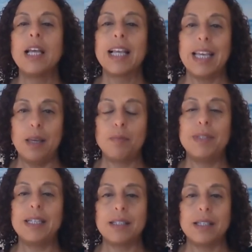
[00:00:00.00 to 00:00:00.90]
keep
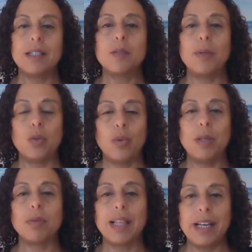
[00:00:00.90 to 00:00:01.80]
distance
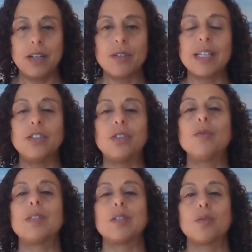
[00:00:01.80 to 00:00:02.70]
between players and
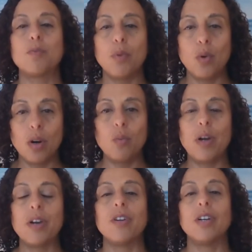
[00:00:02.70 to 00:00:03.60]
choose a sport
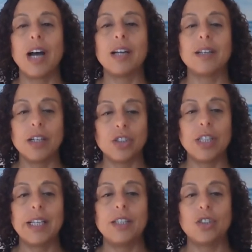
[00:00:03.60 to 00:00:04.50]
where they're not
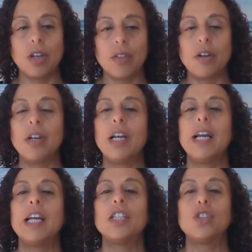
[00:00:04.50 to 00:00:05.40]
touching each other.
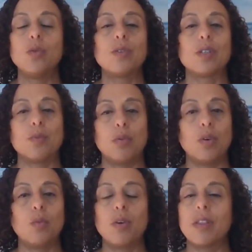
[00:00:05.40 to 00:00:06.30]
Choose a
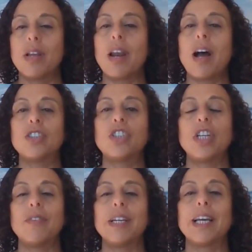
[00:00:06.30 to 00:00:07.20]
sport where they're not
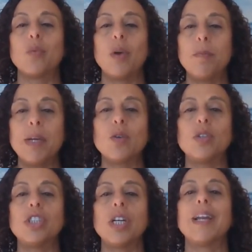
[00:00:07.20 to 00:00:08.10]
sharing equipment or
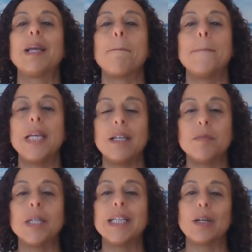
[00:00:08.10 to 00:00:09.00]
sharing
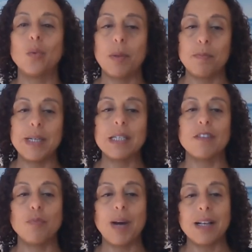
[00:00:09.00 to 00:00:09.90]
minimal equipment
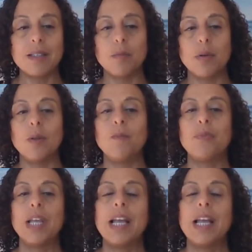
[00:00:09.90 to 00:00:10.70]
as possible.